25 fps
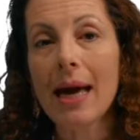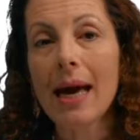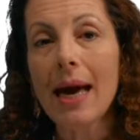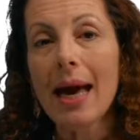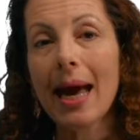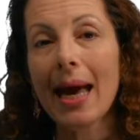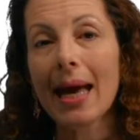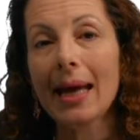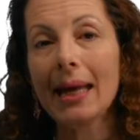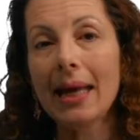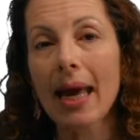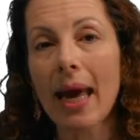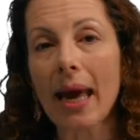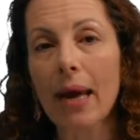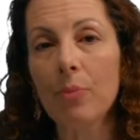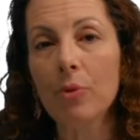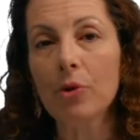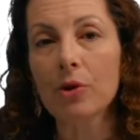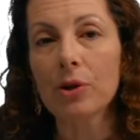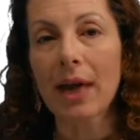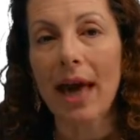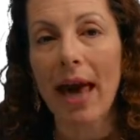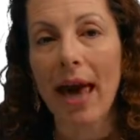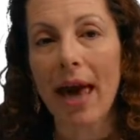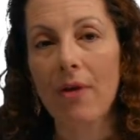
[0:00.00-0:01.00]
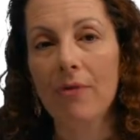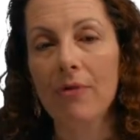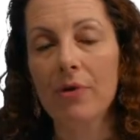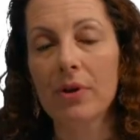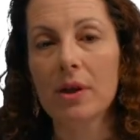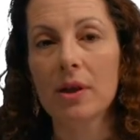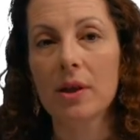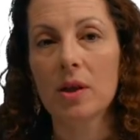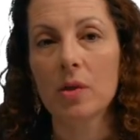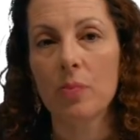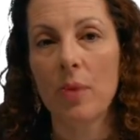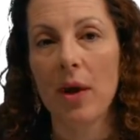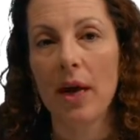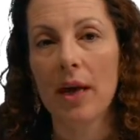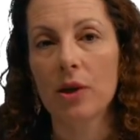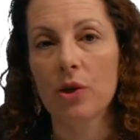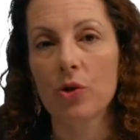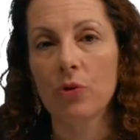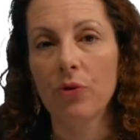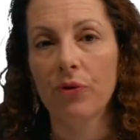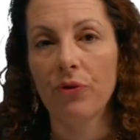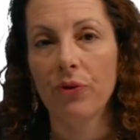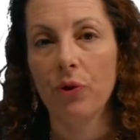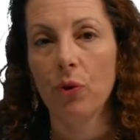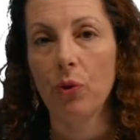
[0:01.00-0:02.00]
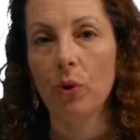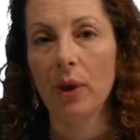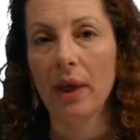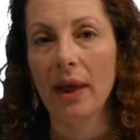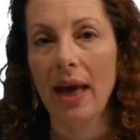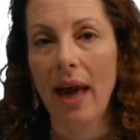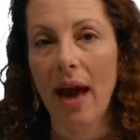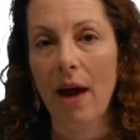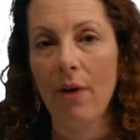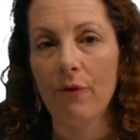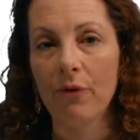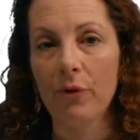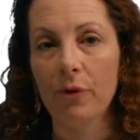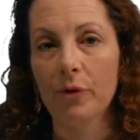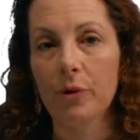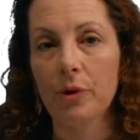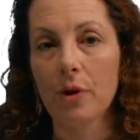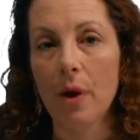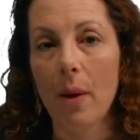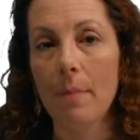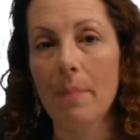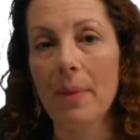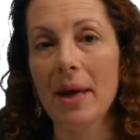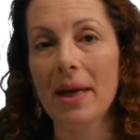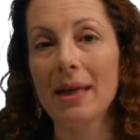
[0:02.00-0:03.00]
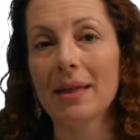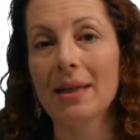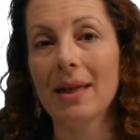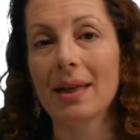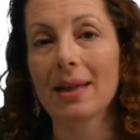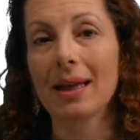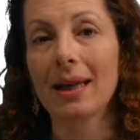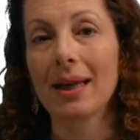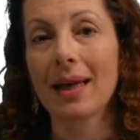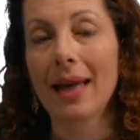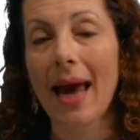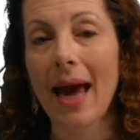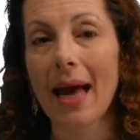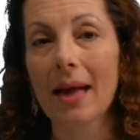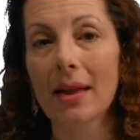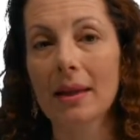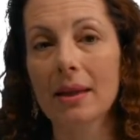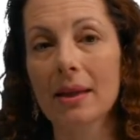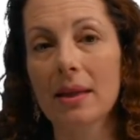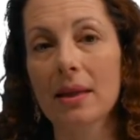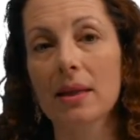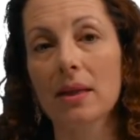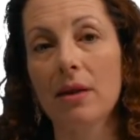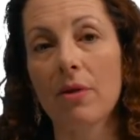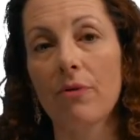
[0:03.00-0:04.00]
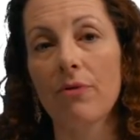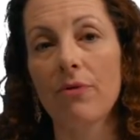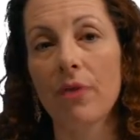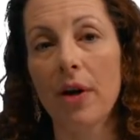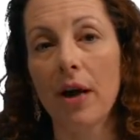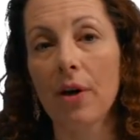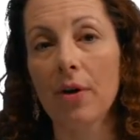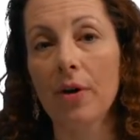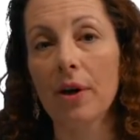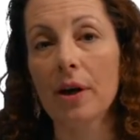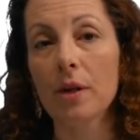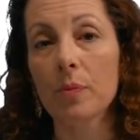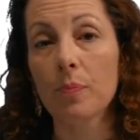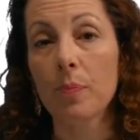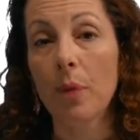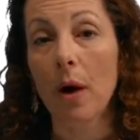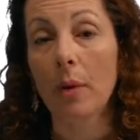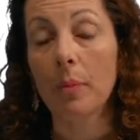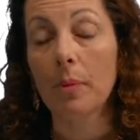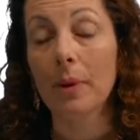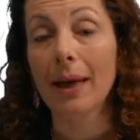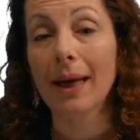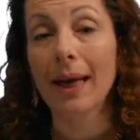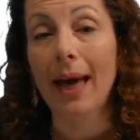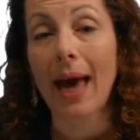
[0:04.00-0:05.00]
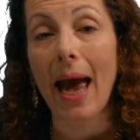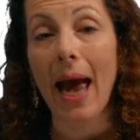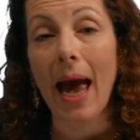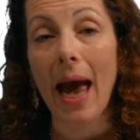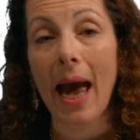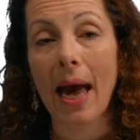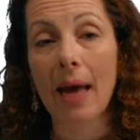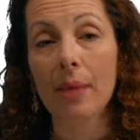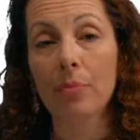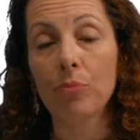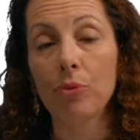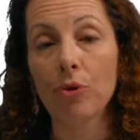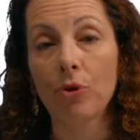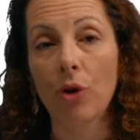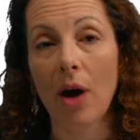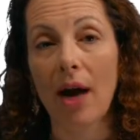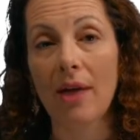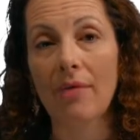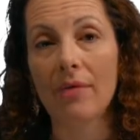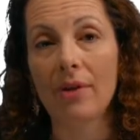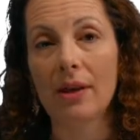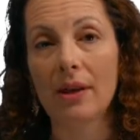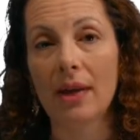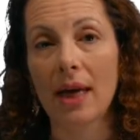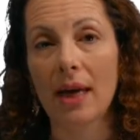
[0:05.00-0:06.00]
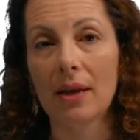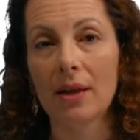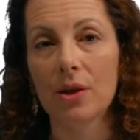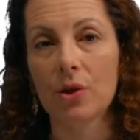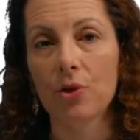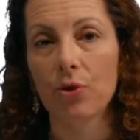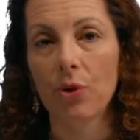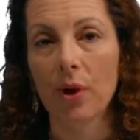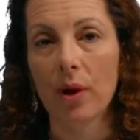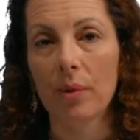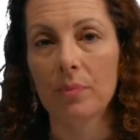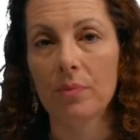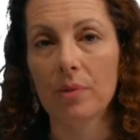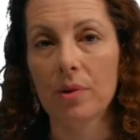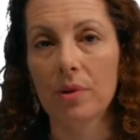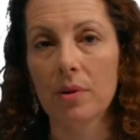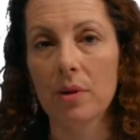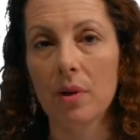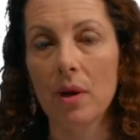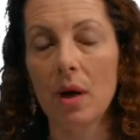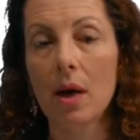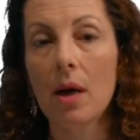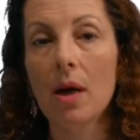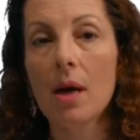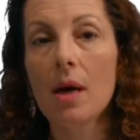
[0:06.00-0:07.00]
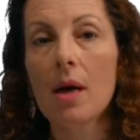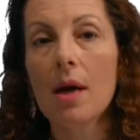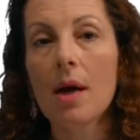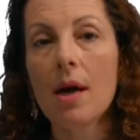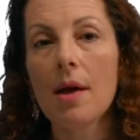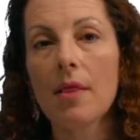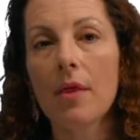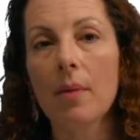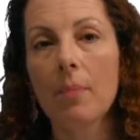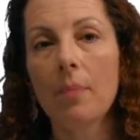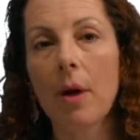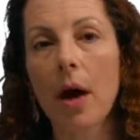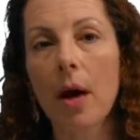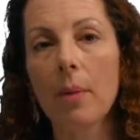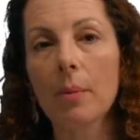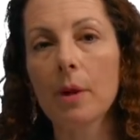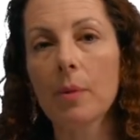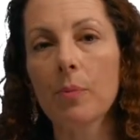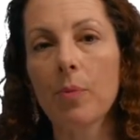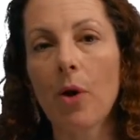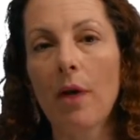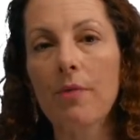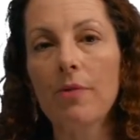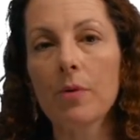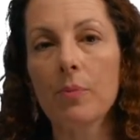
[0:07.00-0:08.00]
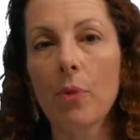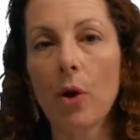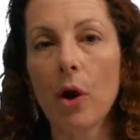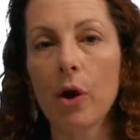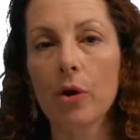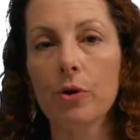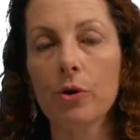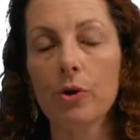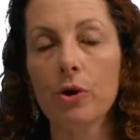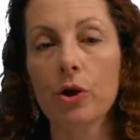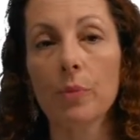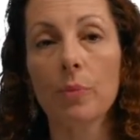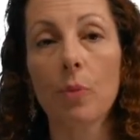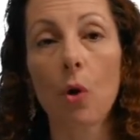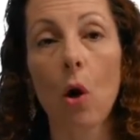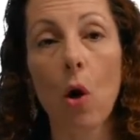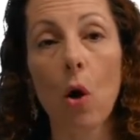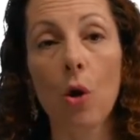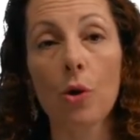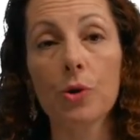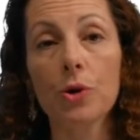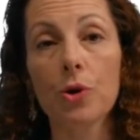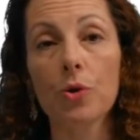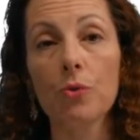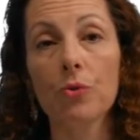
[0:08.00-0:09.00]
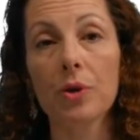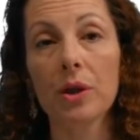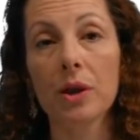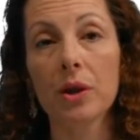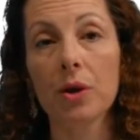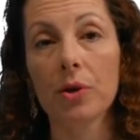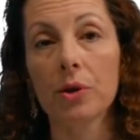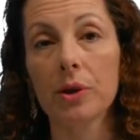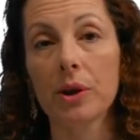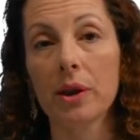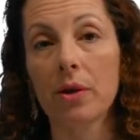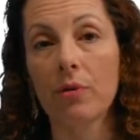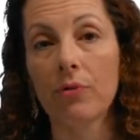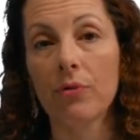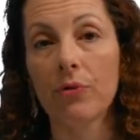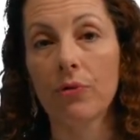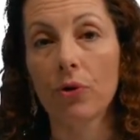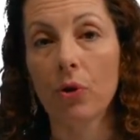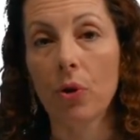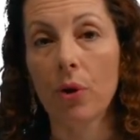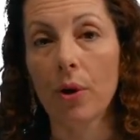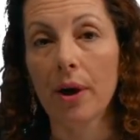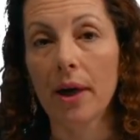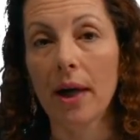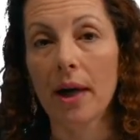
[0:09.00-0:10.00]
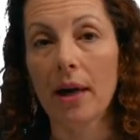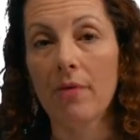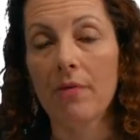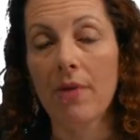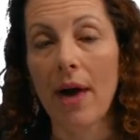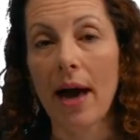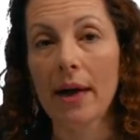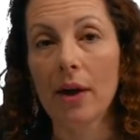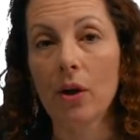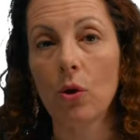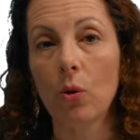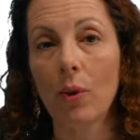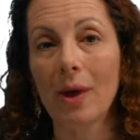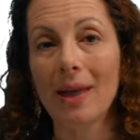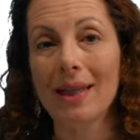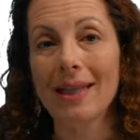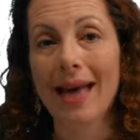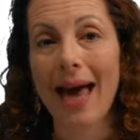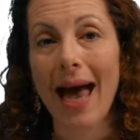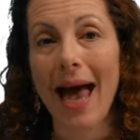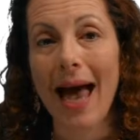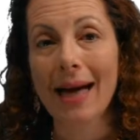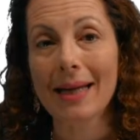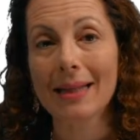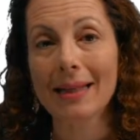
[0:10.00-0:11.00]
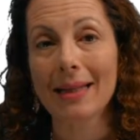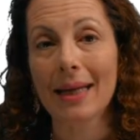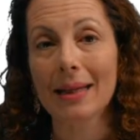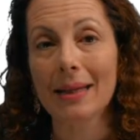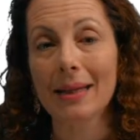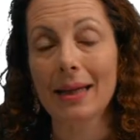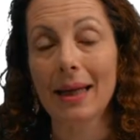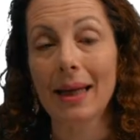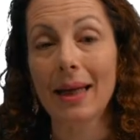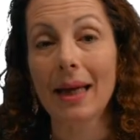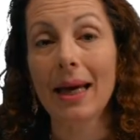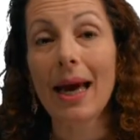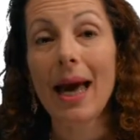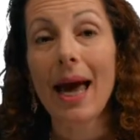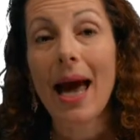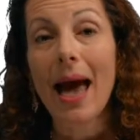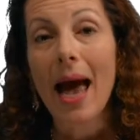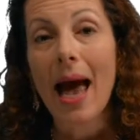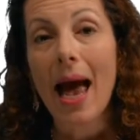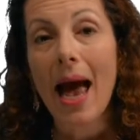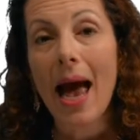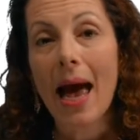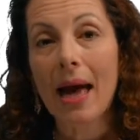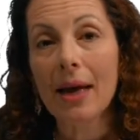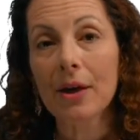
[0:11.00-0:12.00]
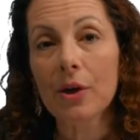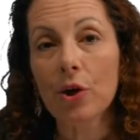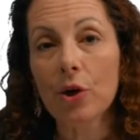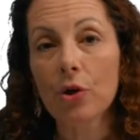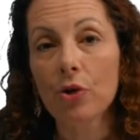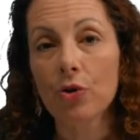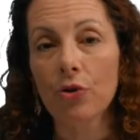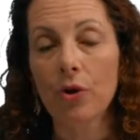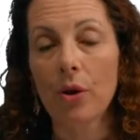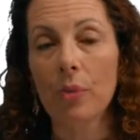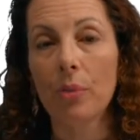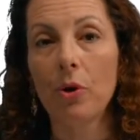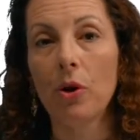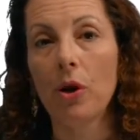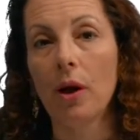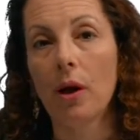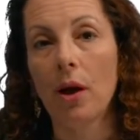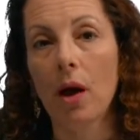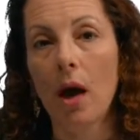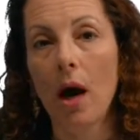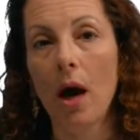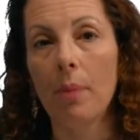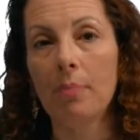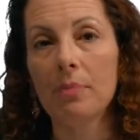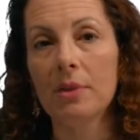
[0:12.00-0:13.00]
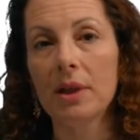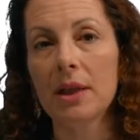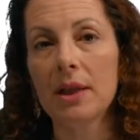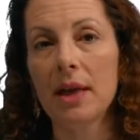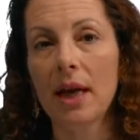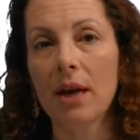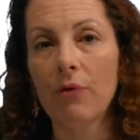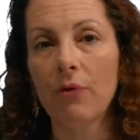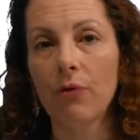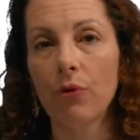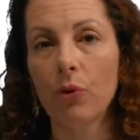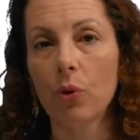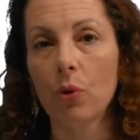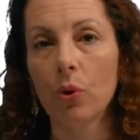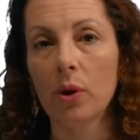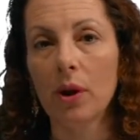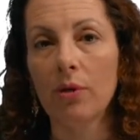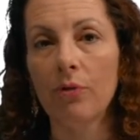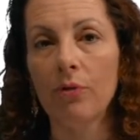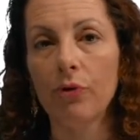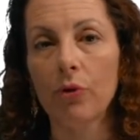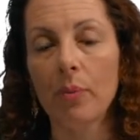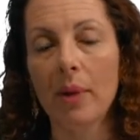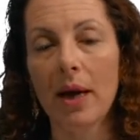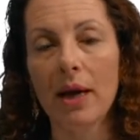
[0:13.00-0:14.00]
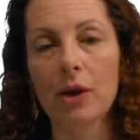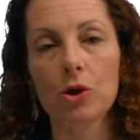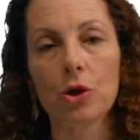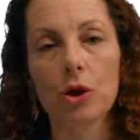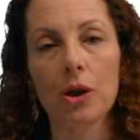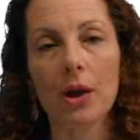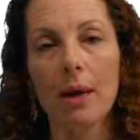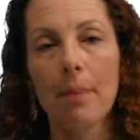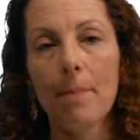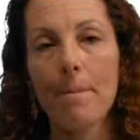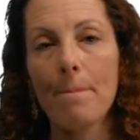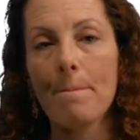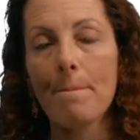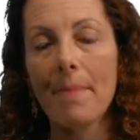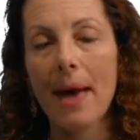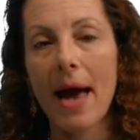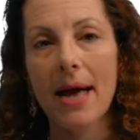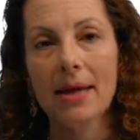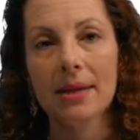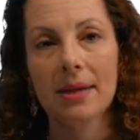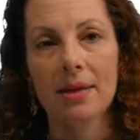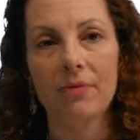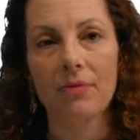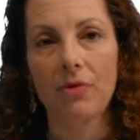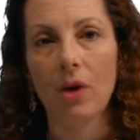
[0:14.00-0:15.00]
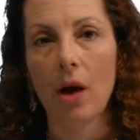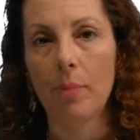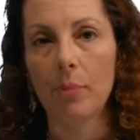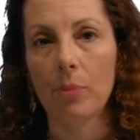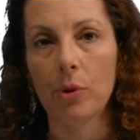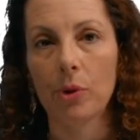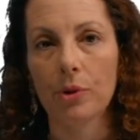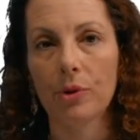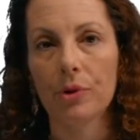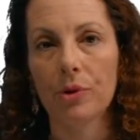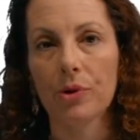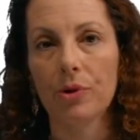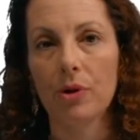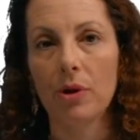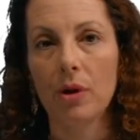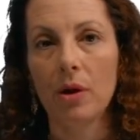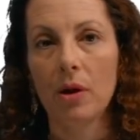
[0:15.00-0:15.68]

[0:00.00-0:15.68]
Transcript: enabled evidence-based refueling efforts based on analysis of various public and private data streams. The public-private partnership also resulted in Florida evacuees accessing and contributing up-to-date fuel information in massive numbers.